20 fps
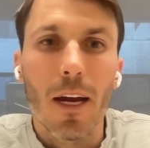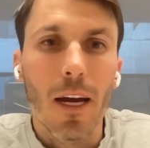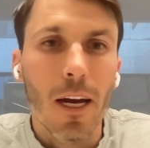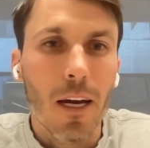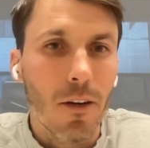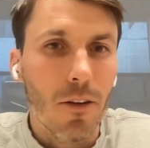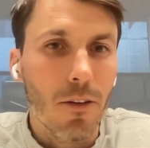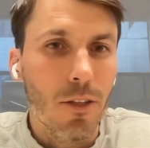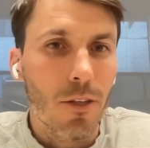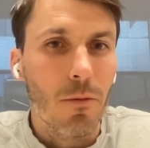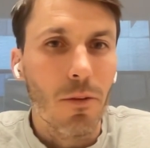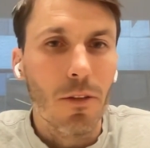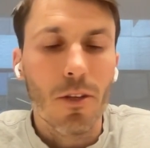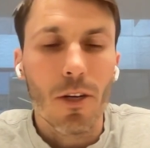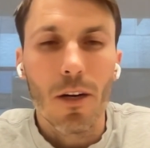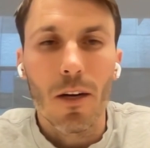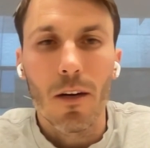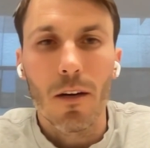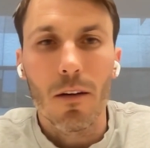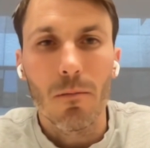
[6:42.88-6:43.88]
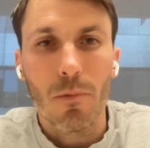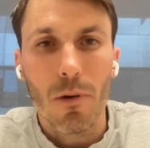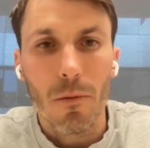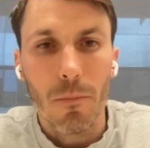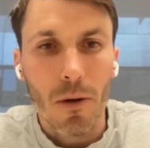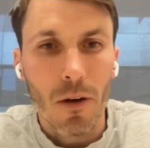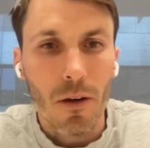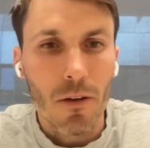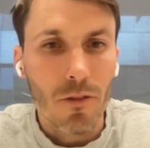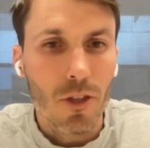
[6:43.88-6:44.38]
energy return,
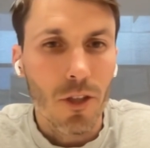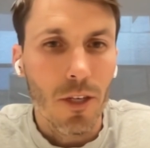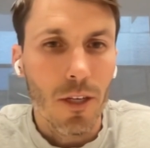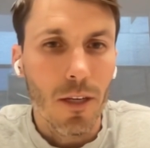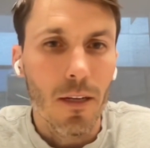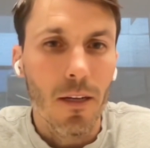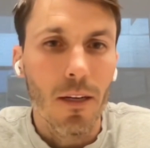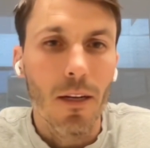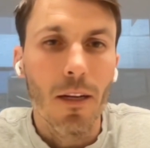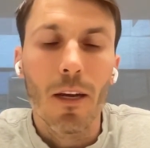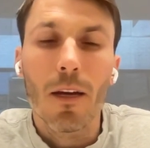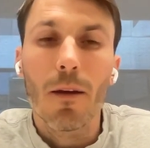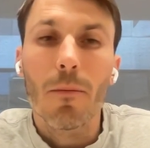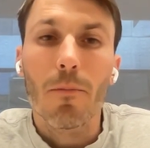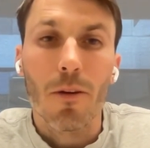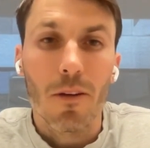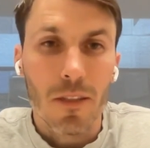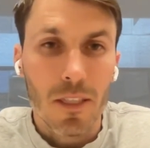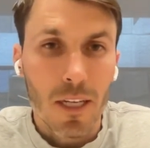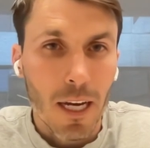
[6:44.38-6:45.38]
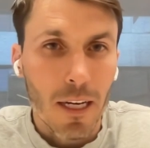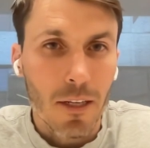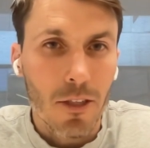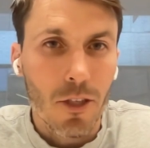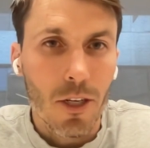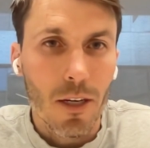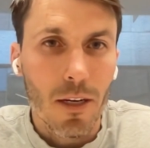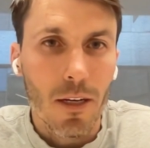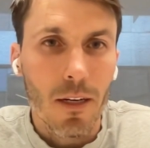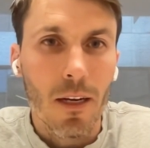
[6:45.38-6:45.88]
propulsion,
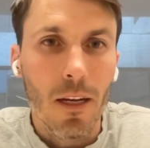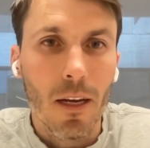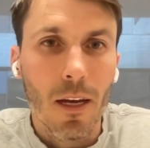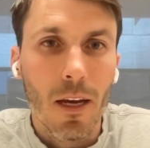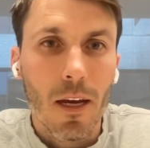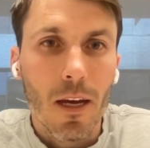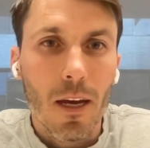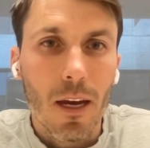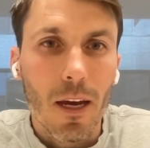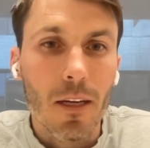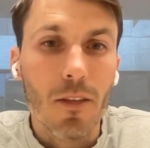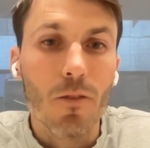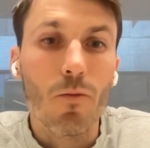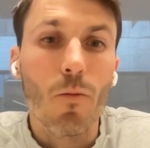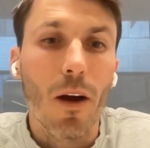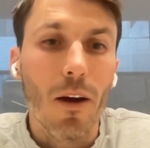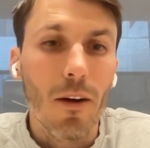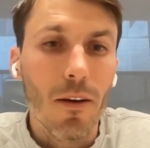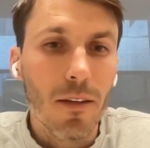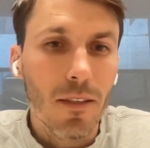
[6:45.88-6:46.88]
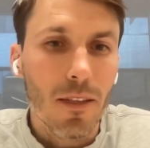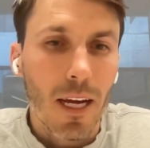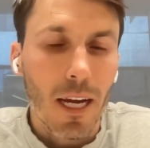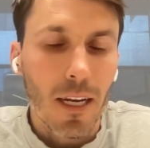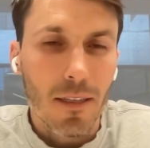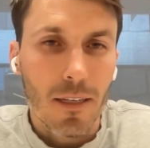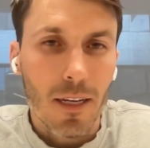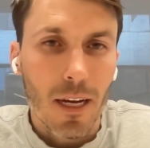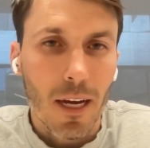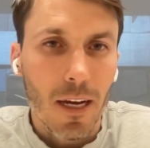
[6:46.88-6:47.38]
protection, as well as
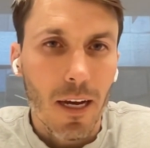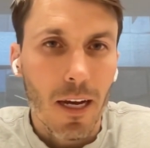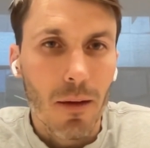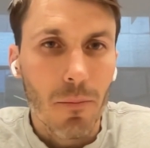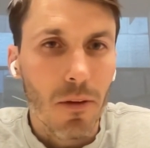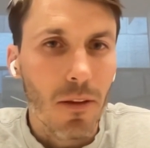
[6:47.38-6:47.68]
that stack height.